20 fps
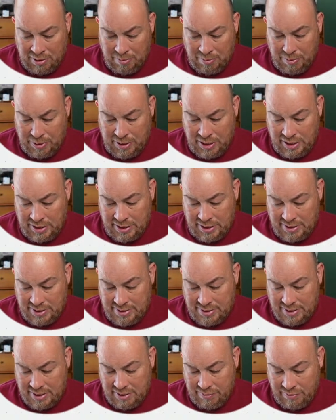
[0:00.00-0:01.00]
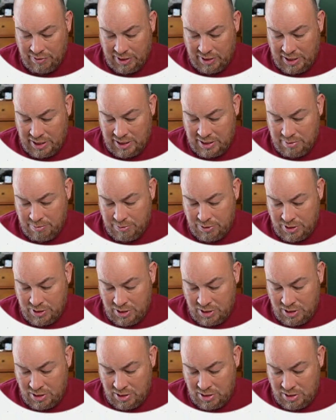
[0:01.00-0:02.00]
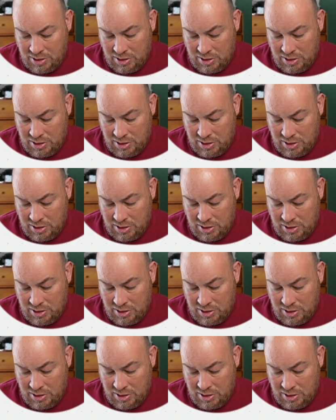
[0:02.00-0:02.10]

big these different kingdoms are.